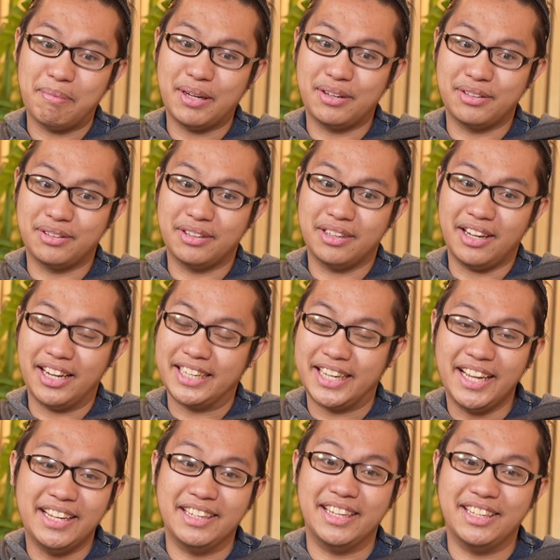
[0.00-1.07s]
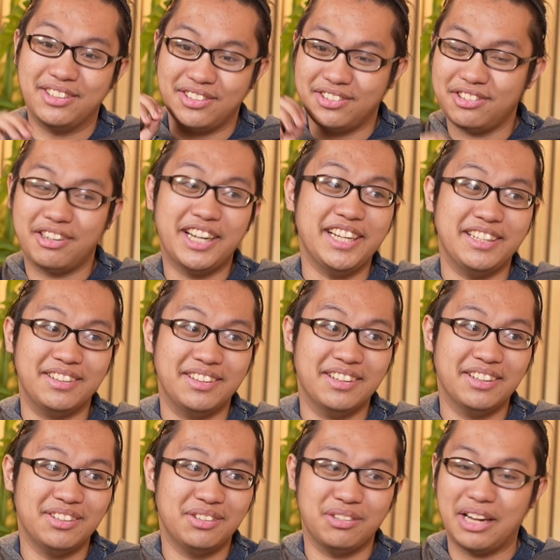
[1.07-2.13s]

Pero again, it's trained to